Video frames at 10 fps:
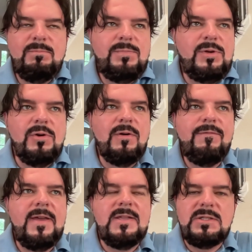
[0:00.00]
pure
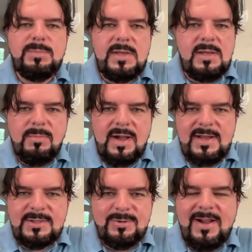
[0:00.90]
fan speak
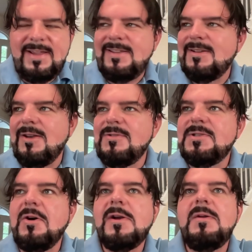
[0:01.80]
bias, right? You know, he's
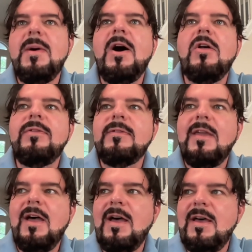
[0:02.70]
talking about
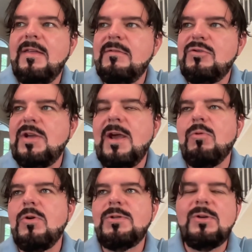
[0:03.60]

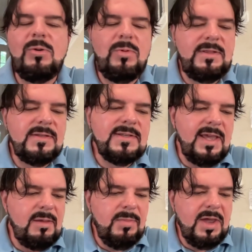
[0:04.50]
Jaguars are going to win this
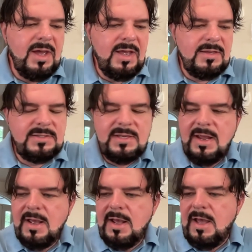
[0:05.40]
game because
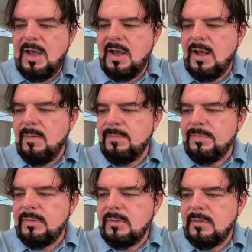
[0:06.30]

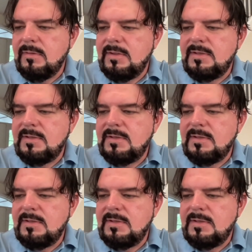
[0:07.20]
the